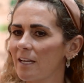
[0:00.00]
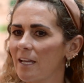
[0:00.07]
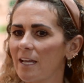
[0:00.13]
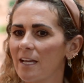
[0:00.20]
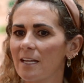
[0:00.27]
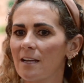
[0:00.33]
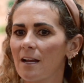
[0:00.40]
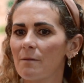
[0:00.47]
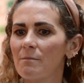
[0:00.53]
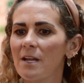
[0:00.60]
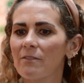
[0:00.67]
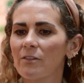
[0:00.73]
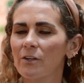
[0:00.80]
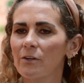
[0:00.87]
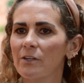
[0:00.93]
and I'm
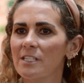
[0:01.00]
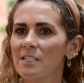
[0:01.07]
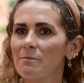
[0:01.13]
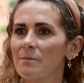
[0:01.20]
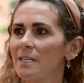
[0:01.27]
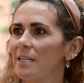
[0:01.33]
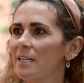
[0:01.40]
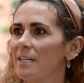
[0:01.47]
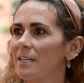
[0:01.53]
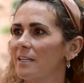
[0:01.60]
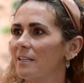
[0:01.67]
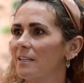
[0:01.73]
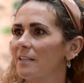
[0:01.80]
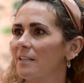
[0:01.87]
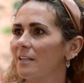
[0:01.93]
never going to
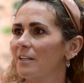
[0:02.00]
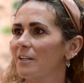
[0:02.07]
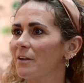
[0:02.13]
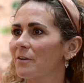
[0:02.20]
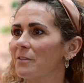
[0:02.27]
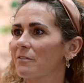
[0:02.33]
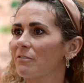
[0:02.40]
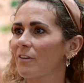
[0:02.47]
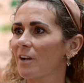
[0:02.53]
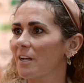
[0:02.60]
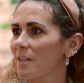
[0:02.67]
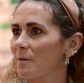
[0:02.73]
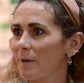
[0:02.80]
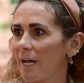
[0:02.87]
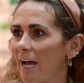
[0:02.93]
be, the front
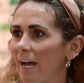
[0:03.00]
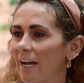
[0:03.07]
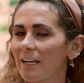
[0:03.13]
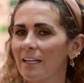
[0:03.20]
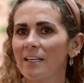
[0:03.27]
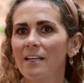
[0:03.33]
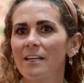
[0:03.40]
of the pack.